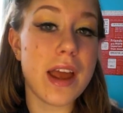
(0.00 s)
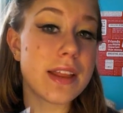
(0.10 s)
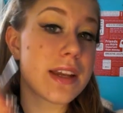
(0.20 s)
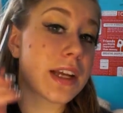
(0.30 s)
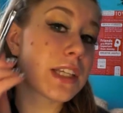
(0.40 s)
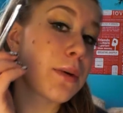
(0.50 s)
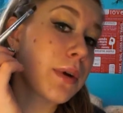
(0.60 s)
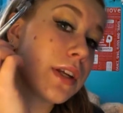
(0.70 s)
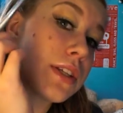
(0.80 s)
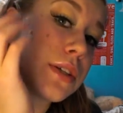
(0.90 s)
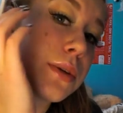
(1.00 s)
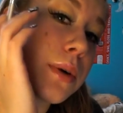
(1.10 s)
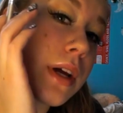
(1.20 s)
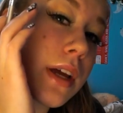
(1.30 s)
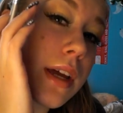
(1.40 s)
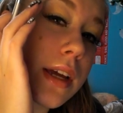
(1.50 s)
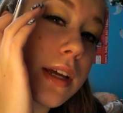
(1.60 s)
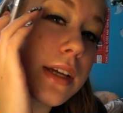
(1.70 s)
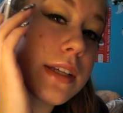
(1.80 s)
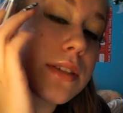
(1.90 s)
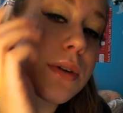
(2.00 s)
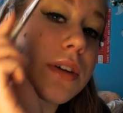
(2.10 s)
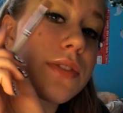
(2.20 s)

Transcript: The next thing we're going to do is sort